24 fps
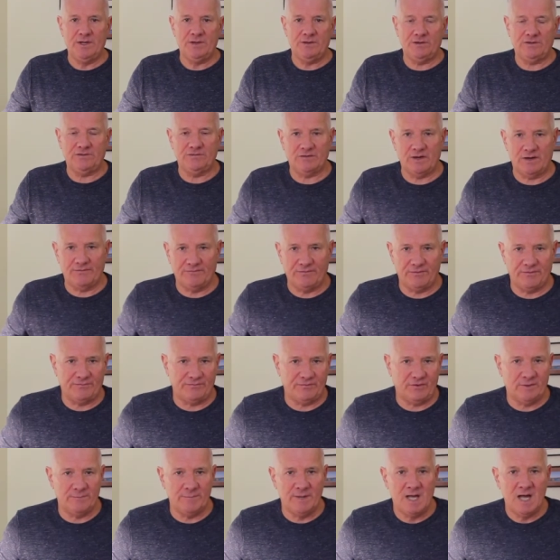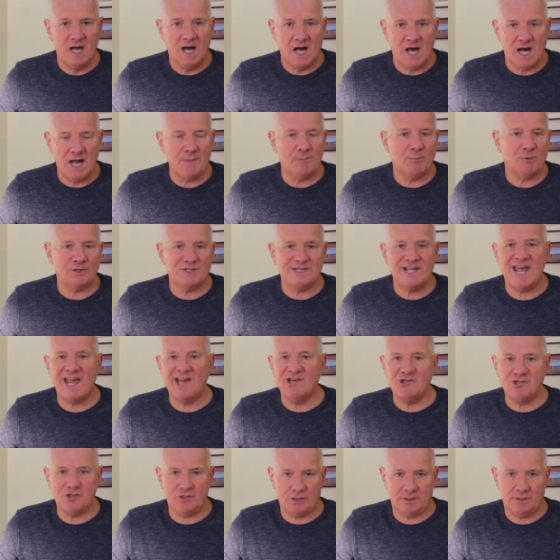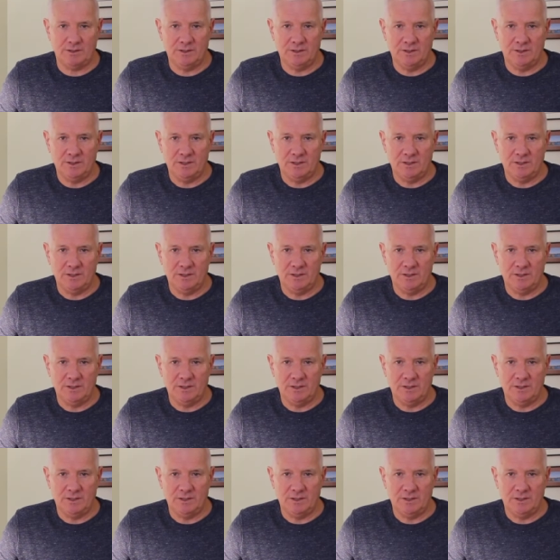to suffer from hypertension,